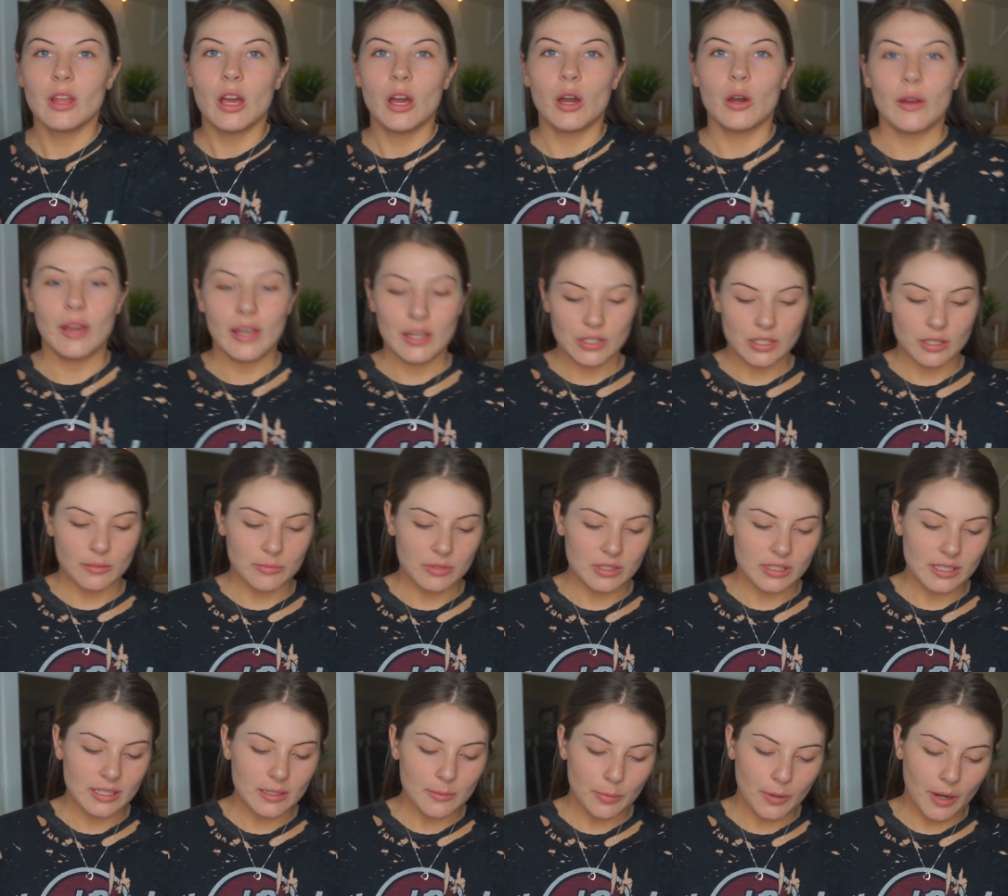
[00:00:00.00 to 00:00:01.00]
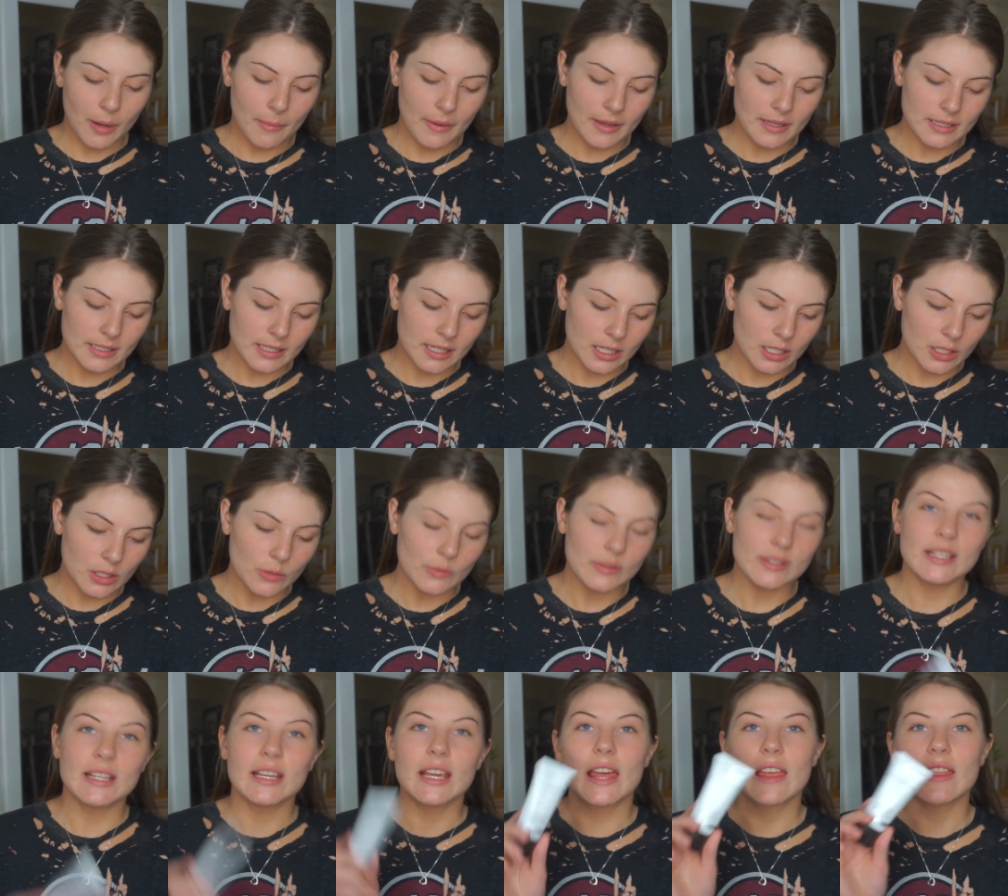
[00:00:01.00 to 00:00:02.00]
Okay, so I'm just going to prime my skin
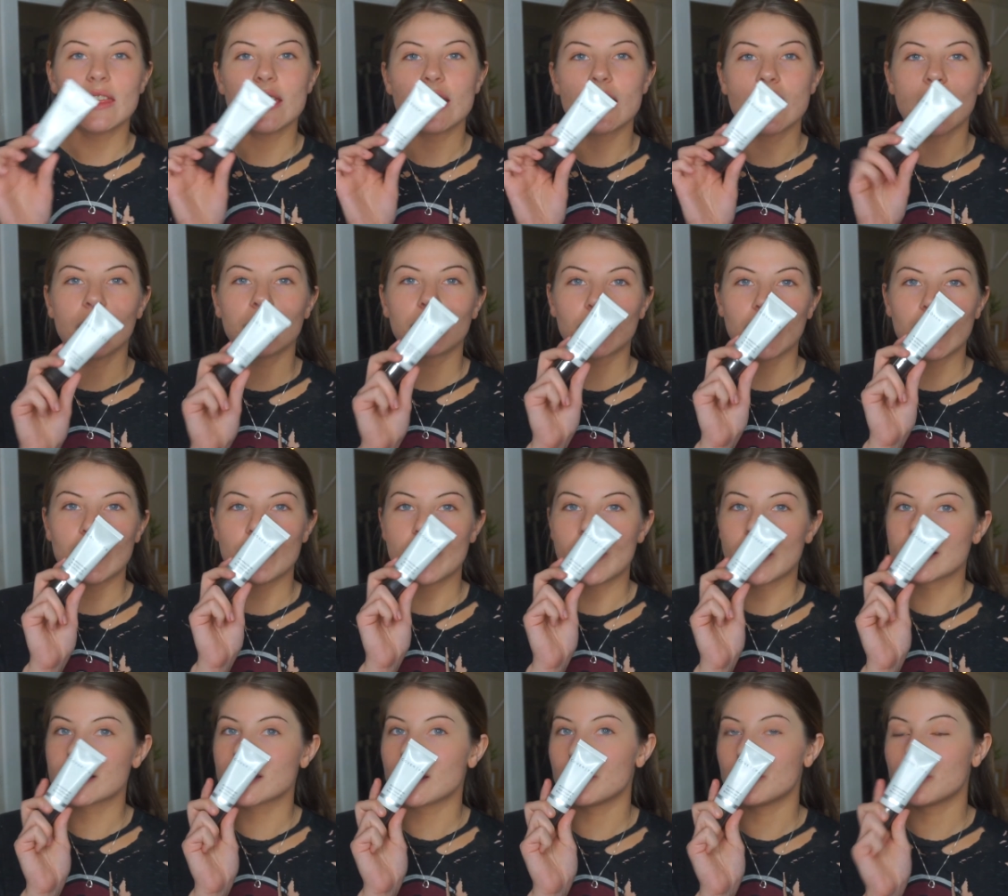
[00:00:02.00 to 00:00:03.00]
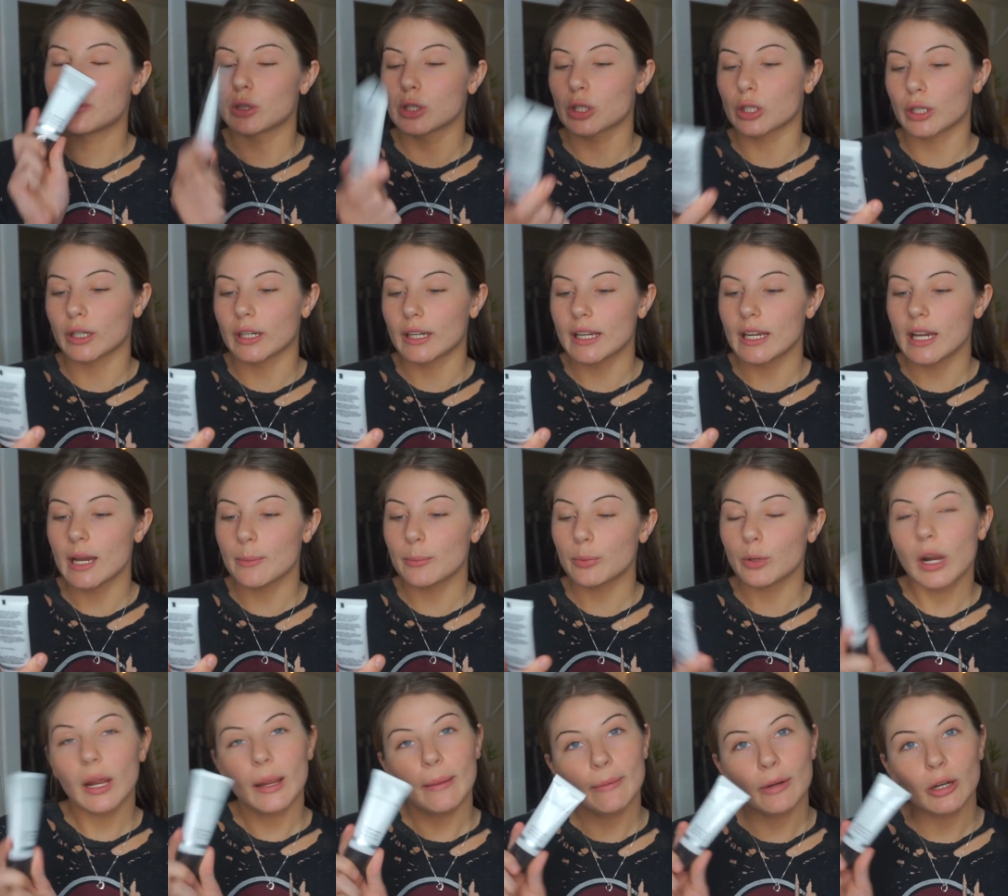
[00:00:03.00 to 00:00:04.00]
using the Cover FX Blurring
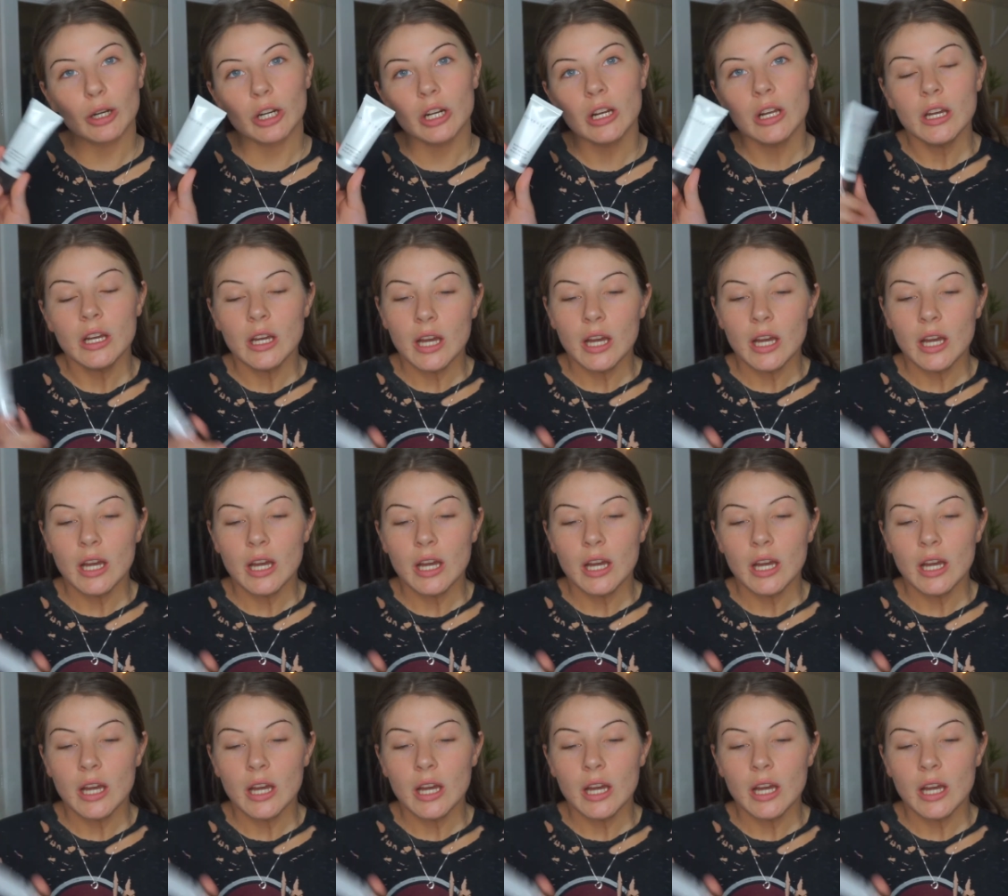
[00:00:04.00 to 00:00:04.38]
Primer.